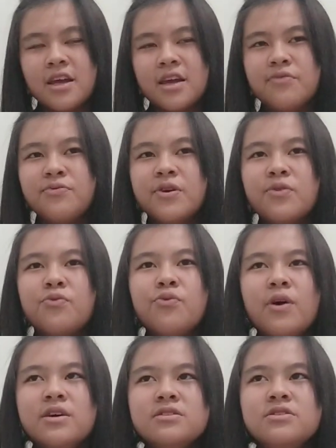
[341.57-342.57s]
If we
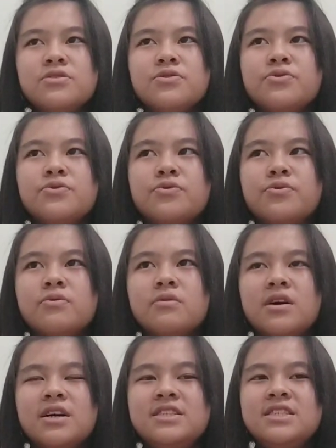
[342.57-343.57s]
want to
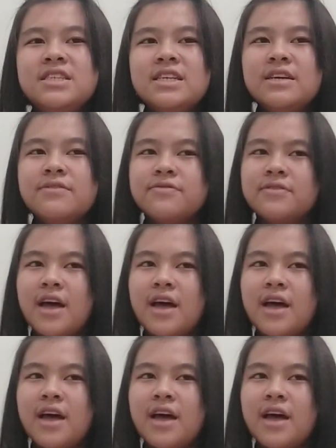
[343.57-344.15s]
achieve